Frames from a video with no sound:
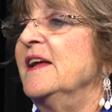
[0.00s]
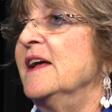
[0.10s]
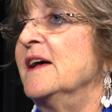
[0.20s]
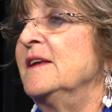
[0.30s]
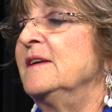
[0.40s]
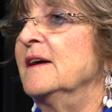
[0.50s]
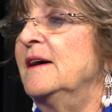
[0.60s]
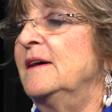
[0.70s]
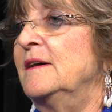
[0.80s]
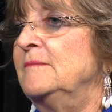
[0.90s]
And
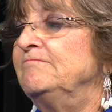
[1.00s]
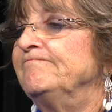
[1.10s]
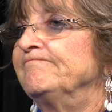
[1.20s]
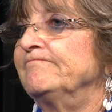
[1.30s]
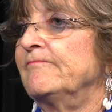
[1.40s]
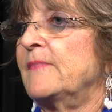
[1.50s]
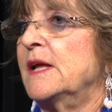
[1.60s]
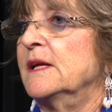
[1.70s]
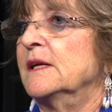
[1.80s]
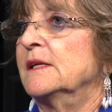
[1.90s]
um,
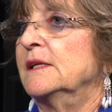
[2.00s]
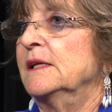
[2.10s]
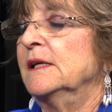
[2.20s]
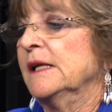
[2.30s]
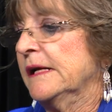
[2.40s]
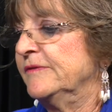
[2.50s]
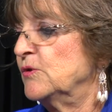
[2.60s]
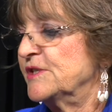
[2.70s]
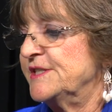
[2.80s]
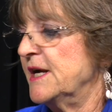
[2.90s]
of
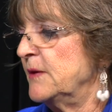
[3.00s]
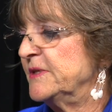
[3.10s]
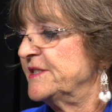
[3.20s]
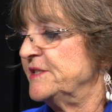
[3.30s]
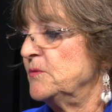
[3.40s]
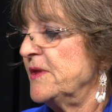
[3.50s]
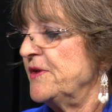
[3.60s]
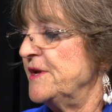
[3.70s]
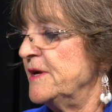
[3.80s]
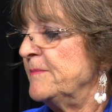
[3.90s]
course, then I was still with
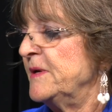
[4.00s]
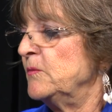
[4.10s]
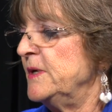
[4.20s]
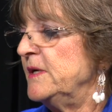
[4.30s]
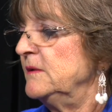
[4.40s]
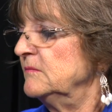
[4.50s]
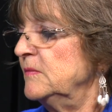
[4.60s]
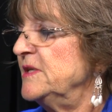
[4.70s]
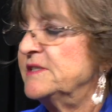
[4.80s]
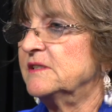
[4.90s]
him, and we
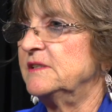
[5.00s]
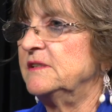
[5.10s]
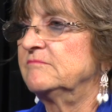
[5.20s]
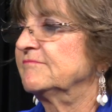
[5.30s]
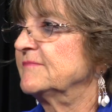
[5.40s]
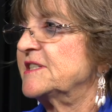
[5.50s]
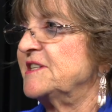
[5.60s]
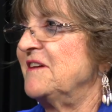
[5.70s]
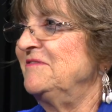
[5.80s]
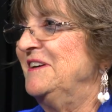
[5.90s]
we still did
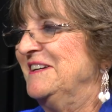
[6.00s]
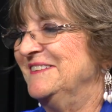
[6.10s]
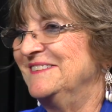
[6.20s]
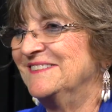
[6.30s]
stuff.